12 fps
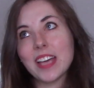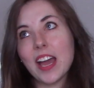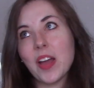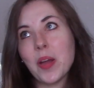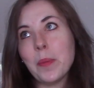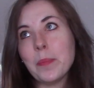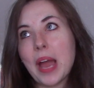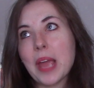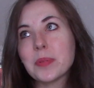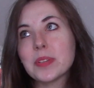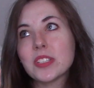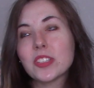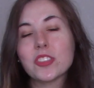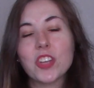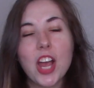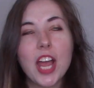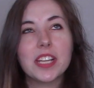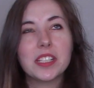I was
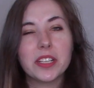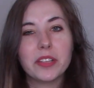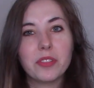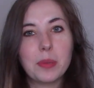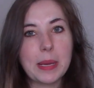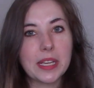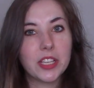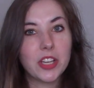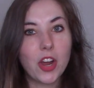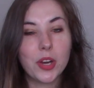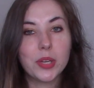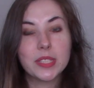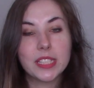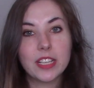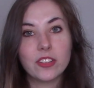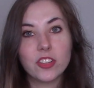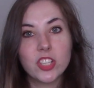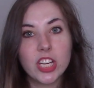trying to give Rebecca Yarros
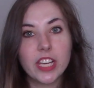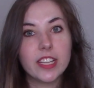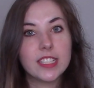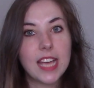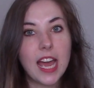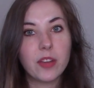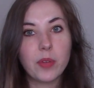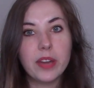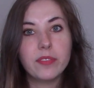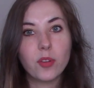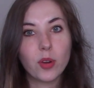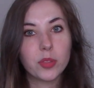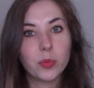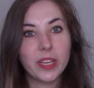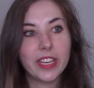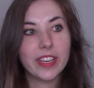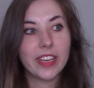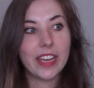another chance. I read Fourth
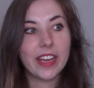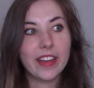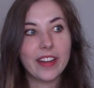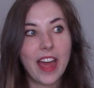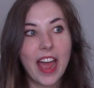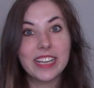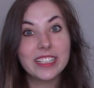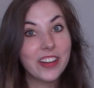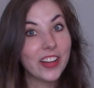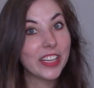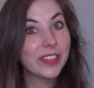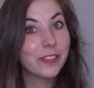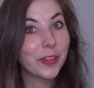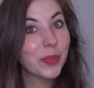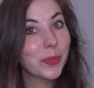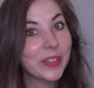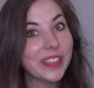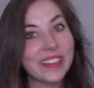Wing and I did not like
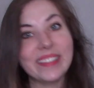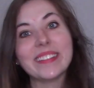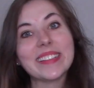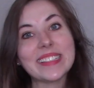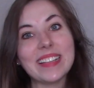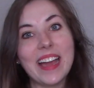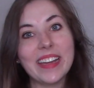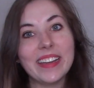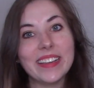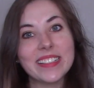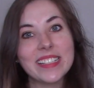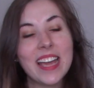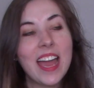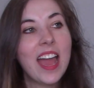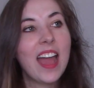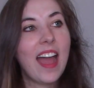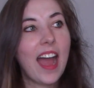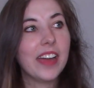Fourth Wing in the slightest.
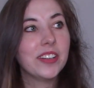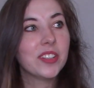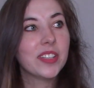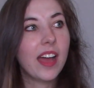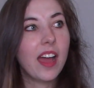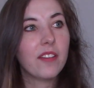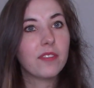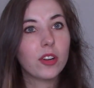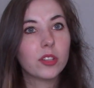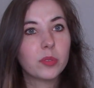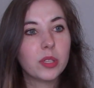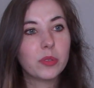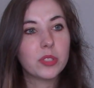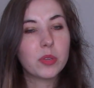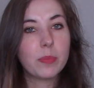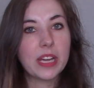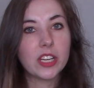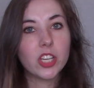I know that Fourth Wing was
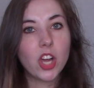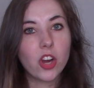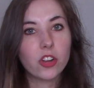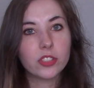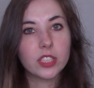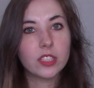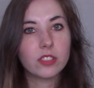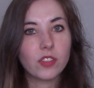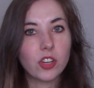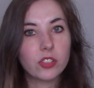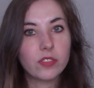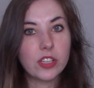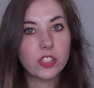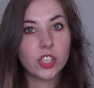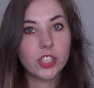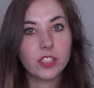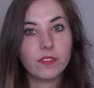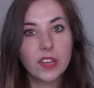Rebecca Yarros' first
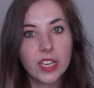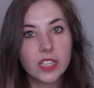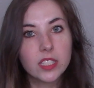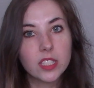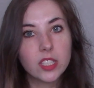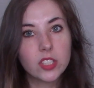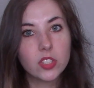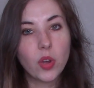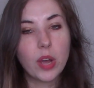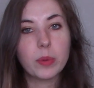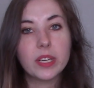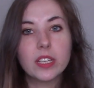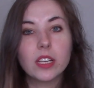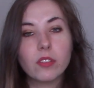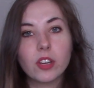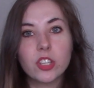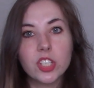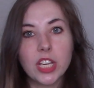venture into fantasy, so I wanted to give
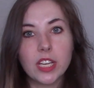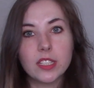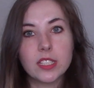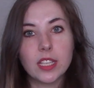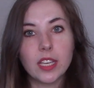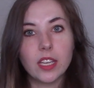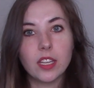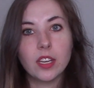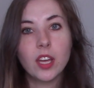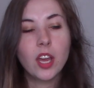her a chance in